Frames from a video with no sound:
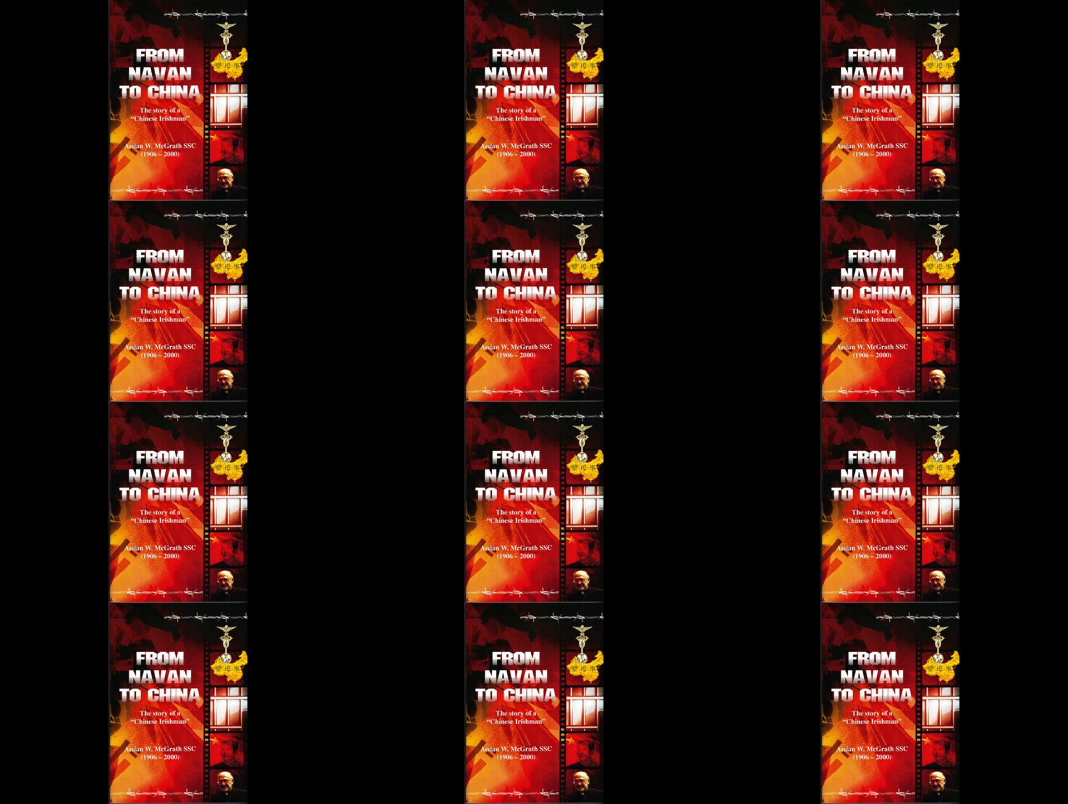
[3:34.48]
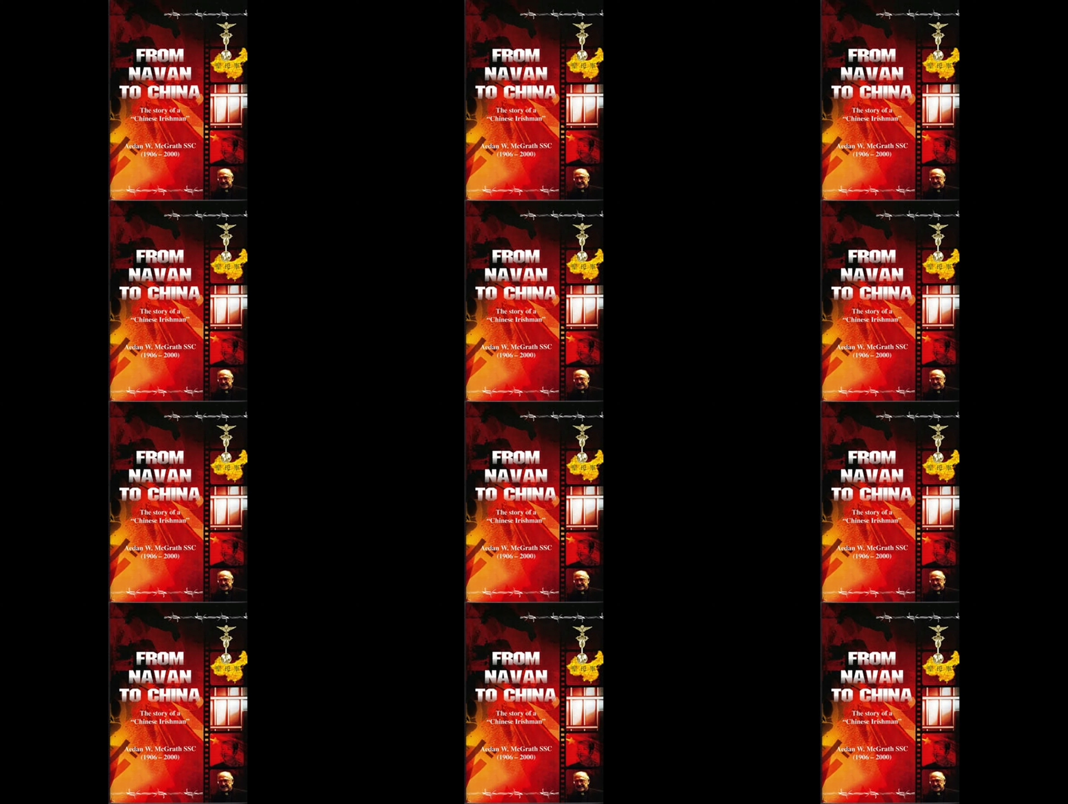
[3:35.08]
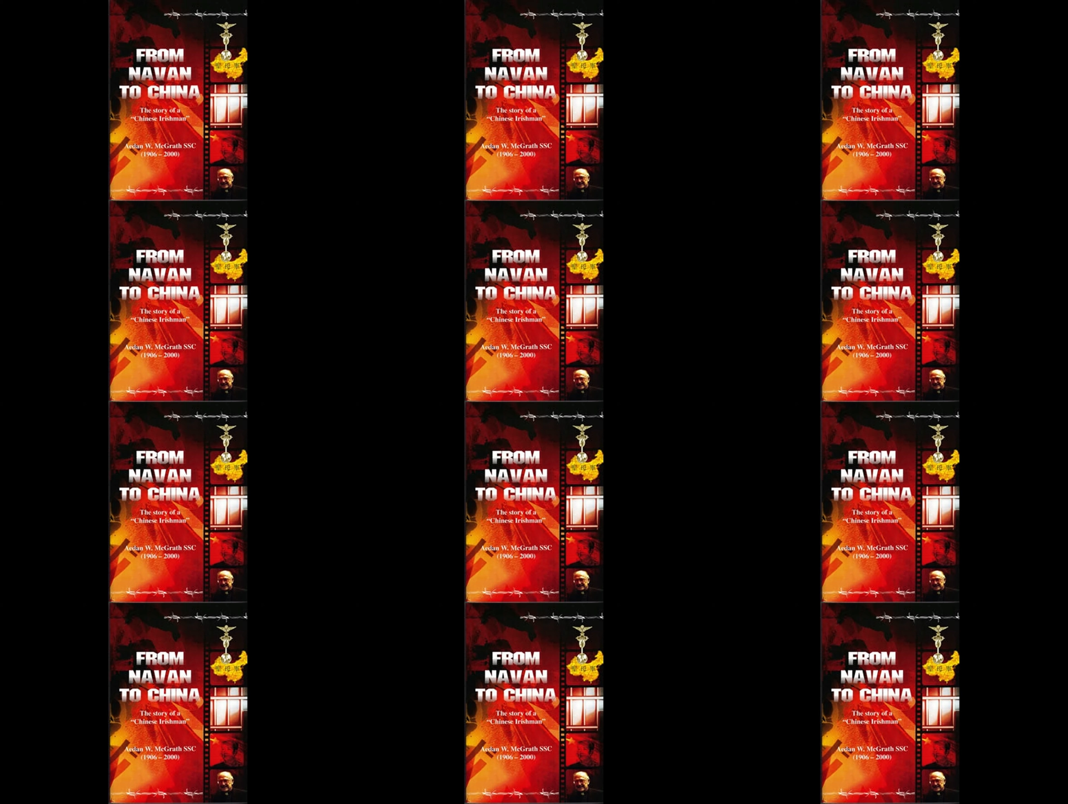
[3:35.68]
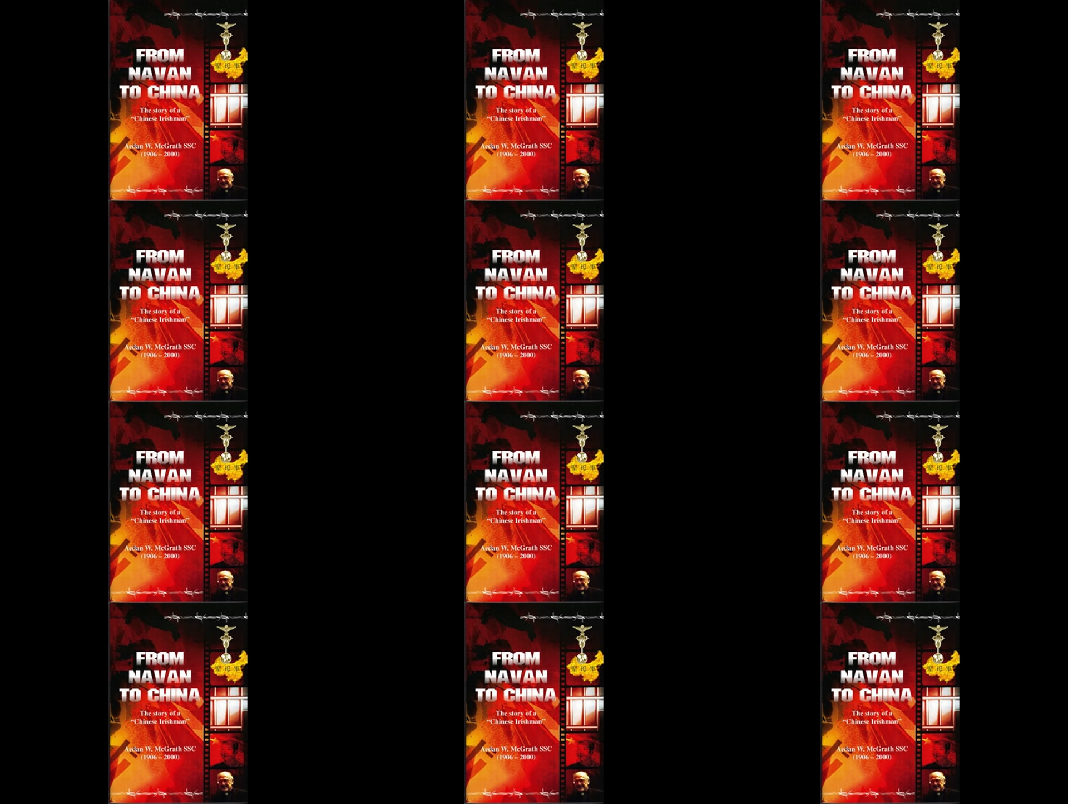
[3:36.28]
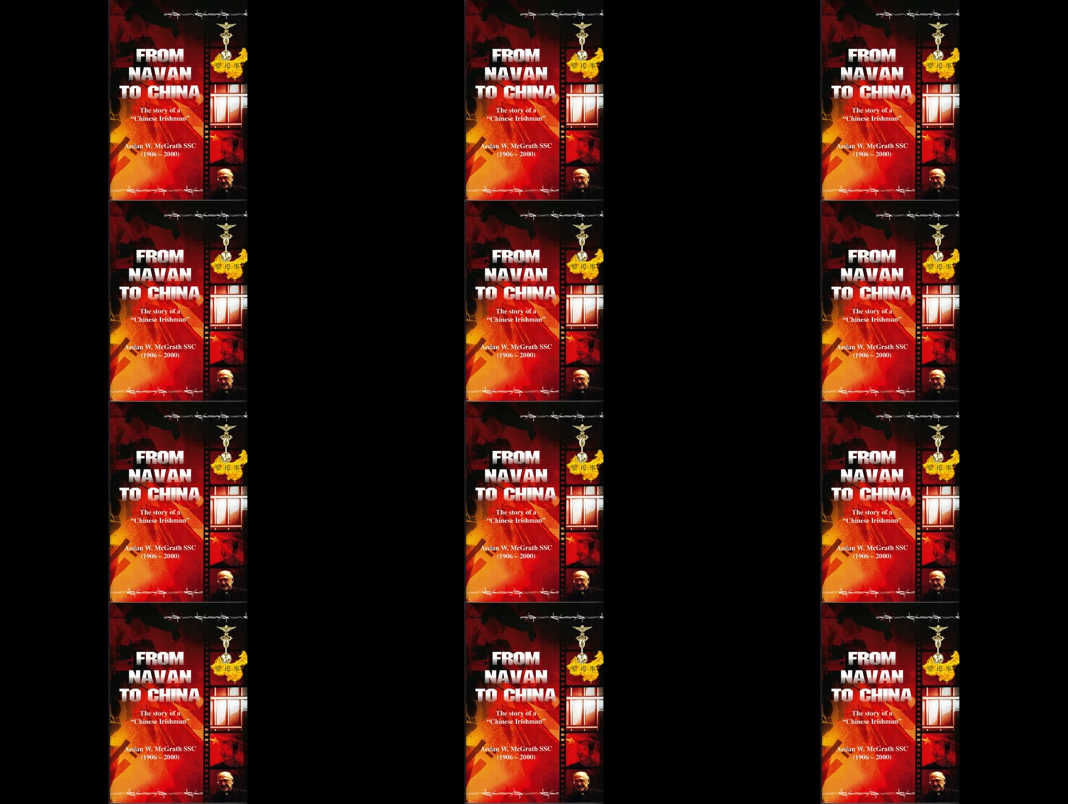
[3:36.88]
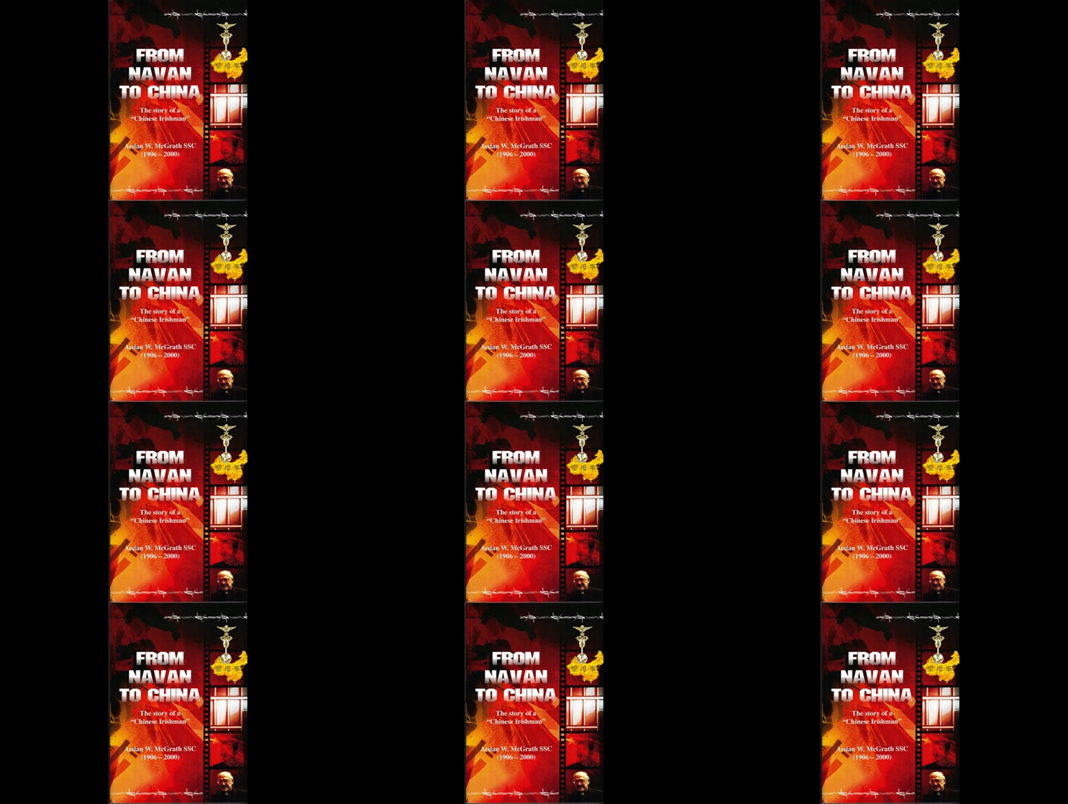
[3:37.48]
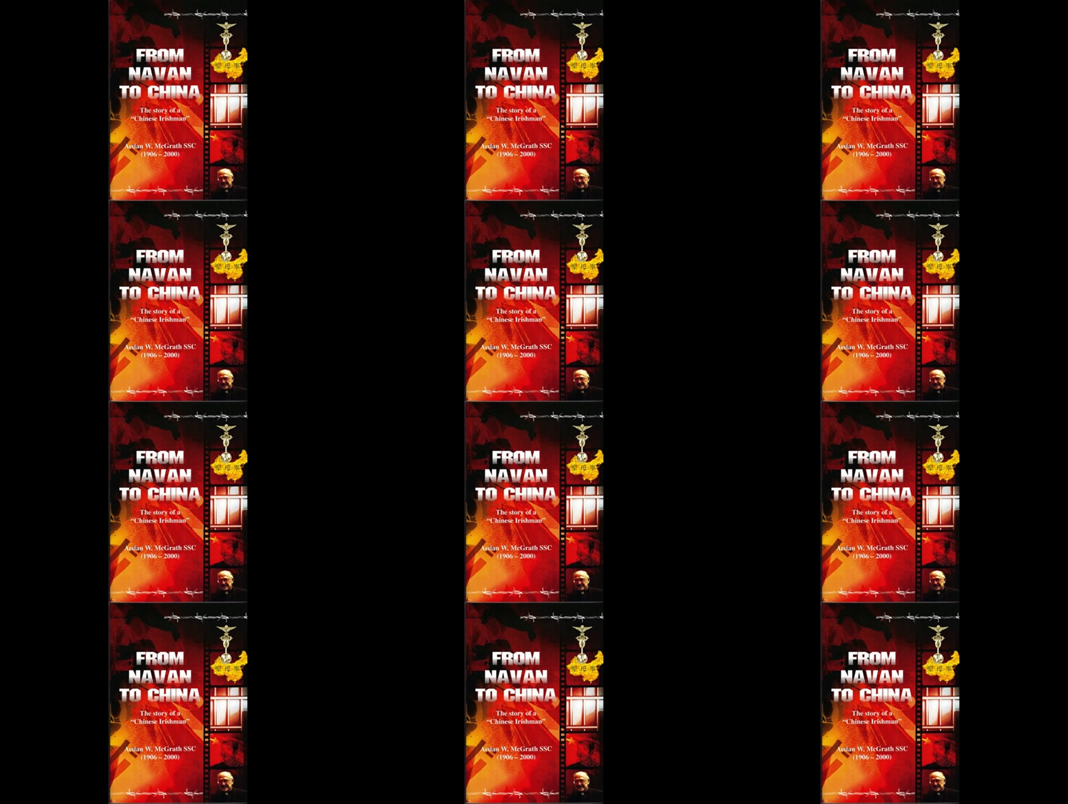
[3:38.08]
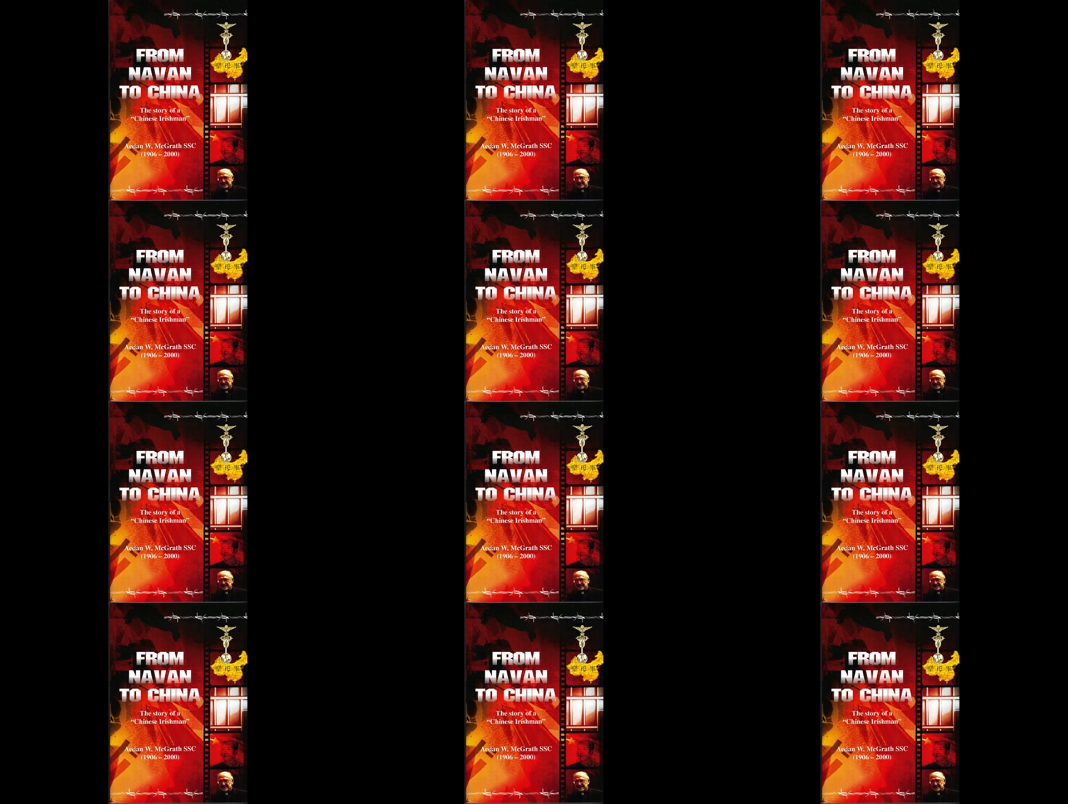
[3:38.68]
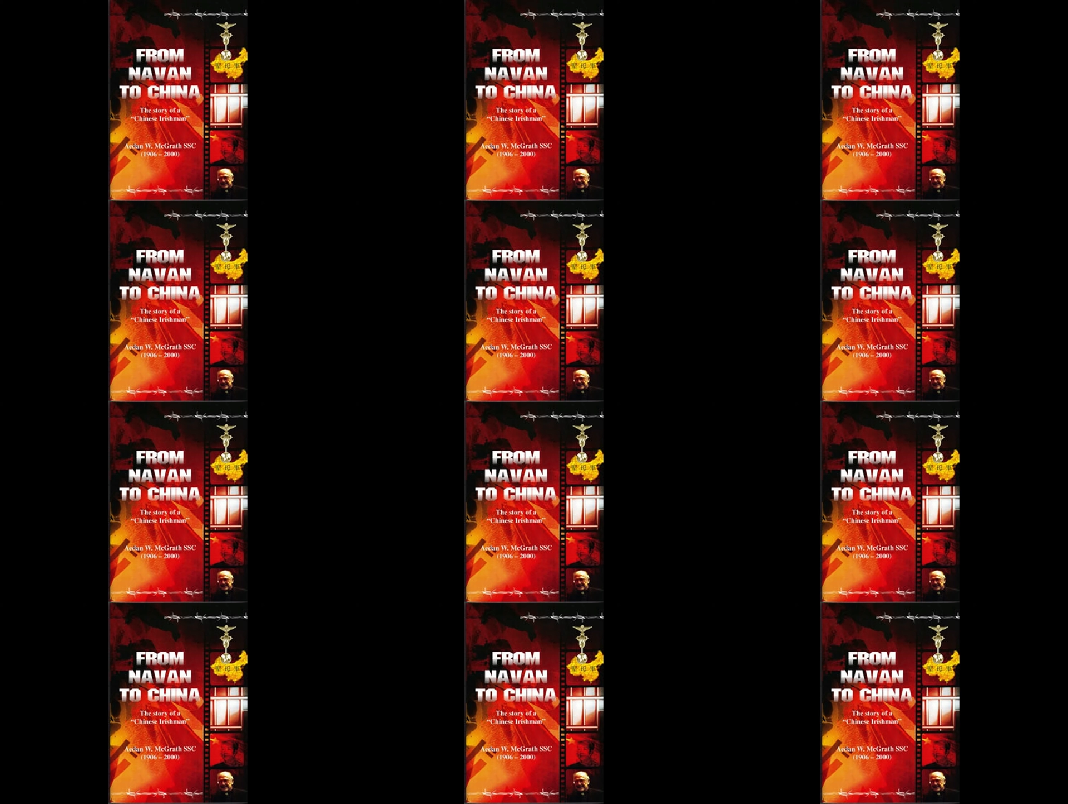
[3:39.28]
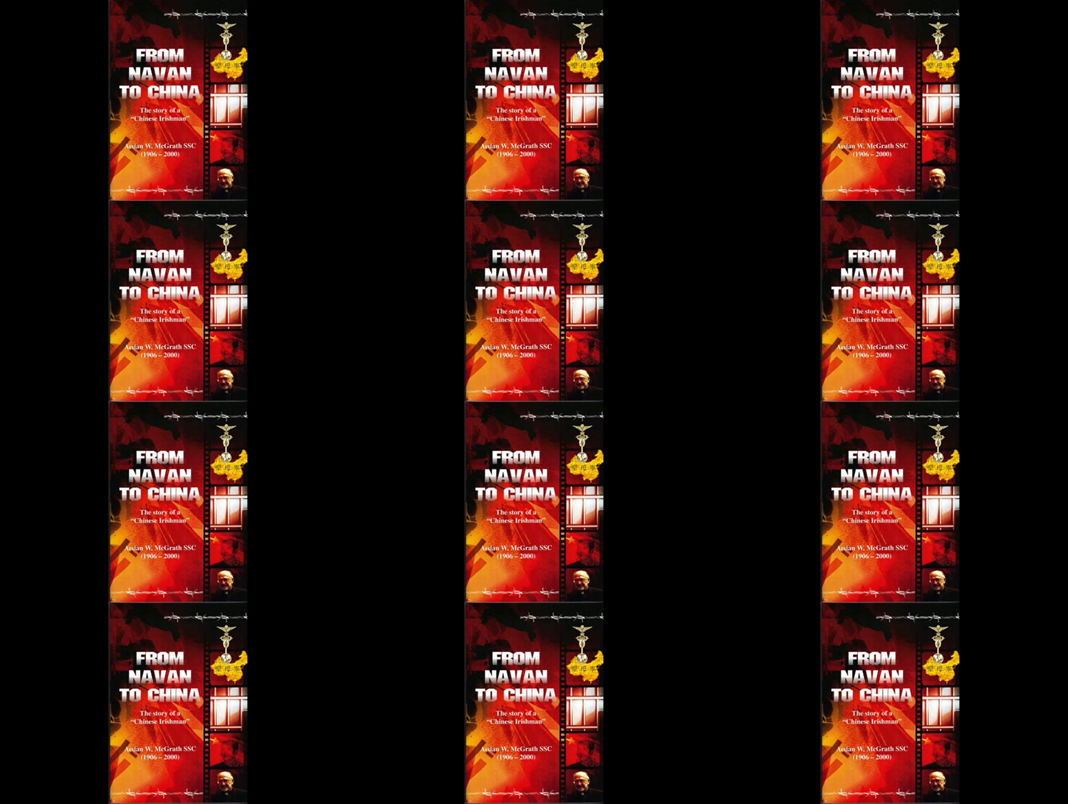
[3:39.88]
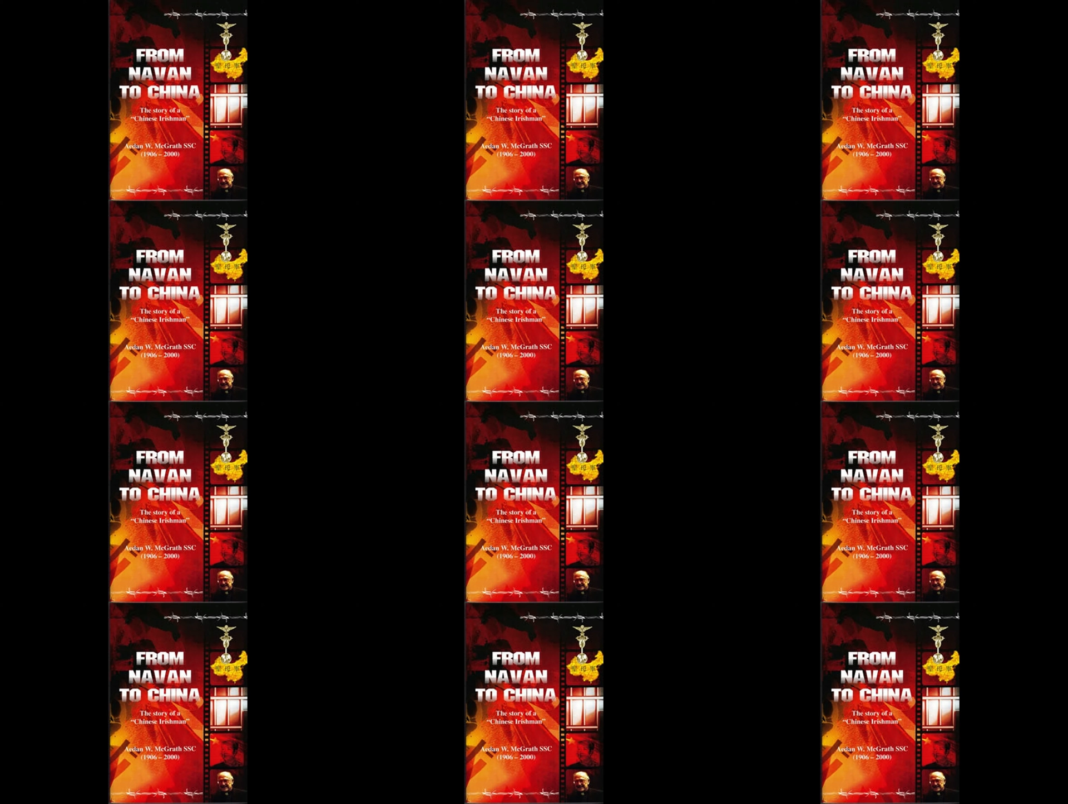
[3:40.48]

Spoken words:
(no speaker visible)